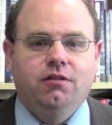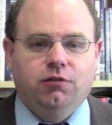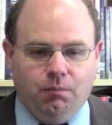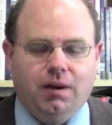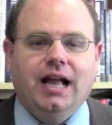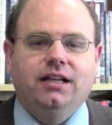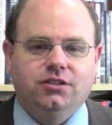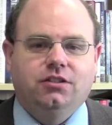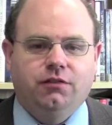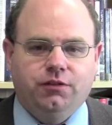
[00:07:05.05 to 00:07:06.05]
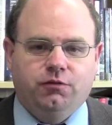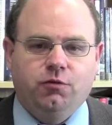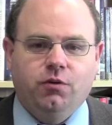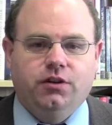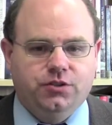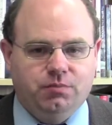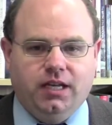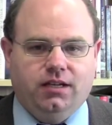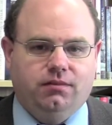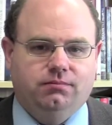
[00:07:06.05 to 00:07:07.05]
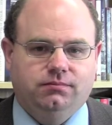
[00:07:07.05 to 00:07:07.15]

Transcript: from buying stuff that foreigners make.